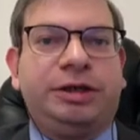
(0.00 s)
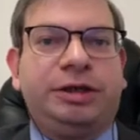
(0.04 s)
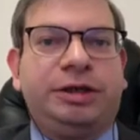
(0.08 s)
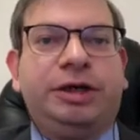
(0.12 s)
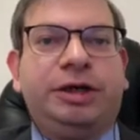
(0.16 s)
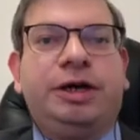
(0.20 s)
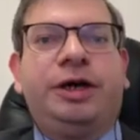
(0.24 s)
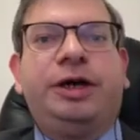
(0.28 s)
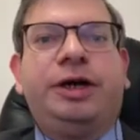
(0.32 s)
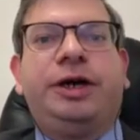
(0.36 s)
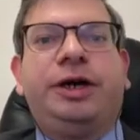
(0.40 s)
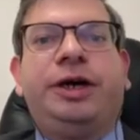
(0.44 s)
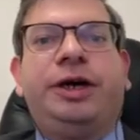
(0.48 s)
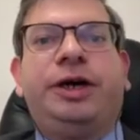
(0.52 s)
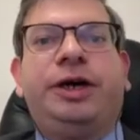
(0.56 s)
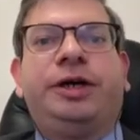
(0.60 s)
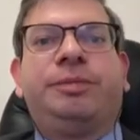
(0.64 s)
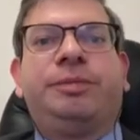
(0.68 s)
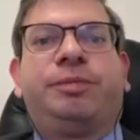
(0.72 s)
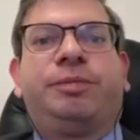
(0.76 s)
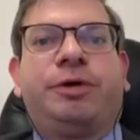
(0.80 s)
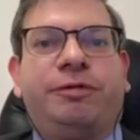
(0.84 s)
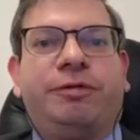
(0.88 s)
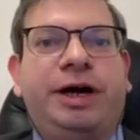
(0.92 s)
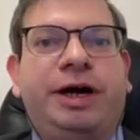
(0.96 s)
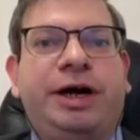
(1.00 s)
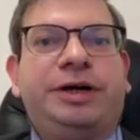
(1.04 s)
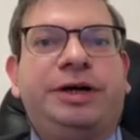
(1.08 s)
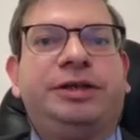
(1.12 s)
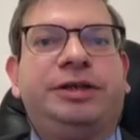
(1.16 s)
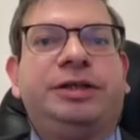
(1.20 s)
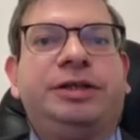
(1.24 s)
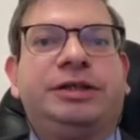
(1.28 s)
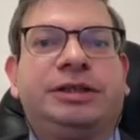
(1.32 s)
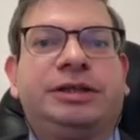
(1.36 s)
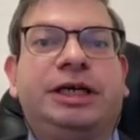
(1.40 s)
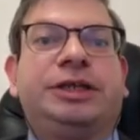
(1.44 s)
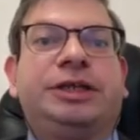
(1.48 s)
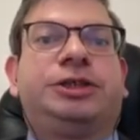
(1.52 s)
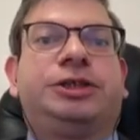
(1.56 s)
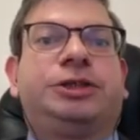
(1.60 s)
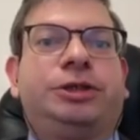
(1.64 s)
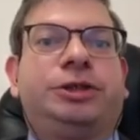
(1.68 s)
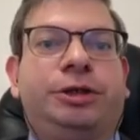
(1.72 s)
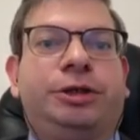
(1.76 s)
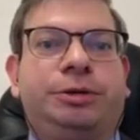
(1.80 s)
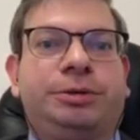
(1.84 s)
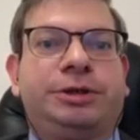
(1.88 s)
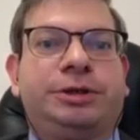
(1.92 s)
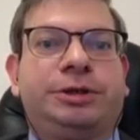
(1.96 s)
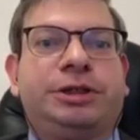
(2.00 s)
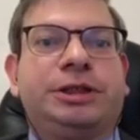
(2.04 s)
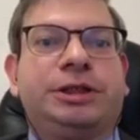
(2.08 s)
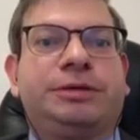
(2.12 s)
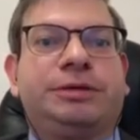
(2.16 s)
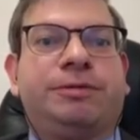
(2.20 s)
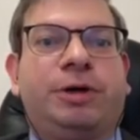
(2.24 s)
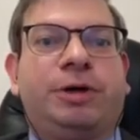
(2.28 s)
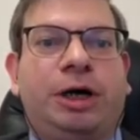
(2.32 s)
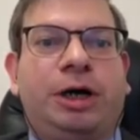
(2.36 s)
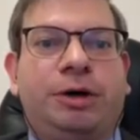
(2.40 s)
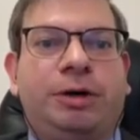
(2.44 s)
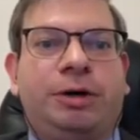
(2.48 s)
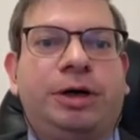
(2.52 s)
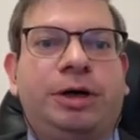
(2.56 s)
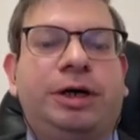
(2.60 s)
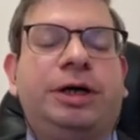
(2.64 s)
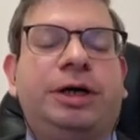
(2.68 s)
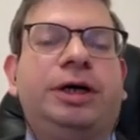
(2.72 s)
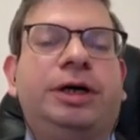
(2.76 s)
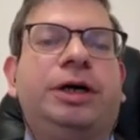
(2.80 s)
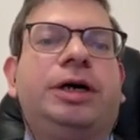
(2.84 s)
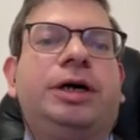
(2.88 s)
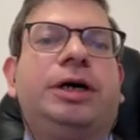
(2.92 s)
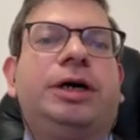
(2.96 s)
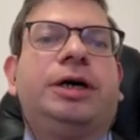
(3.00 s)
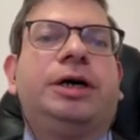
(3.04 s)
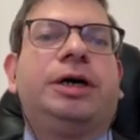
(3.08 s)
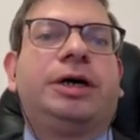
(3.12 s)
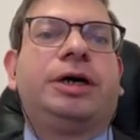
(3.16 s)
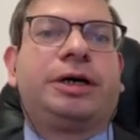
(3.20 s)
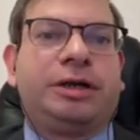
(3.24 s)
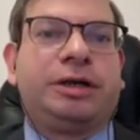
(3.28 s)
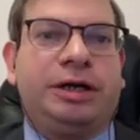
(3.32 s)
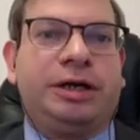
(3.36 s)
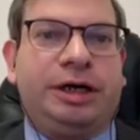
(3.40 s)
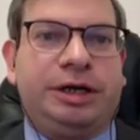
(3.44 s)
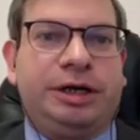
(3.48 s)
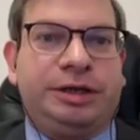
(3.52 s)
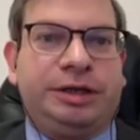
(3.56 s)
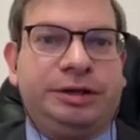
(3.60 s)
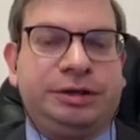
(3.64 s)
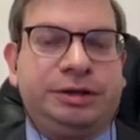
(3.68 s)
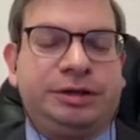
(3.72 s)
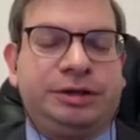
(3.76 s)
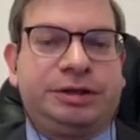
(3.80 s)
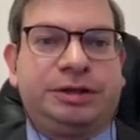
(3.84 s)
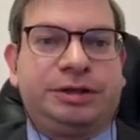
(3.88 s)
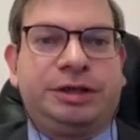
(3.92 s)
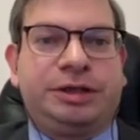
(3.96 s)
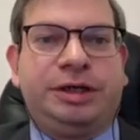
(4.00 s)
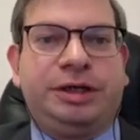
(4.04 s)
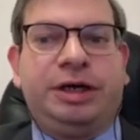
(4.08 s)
in providing such services for our clients.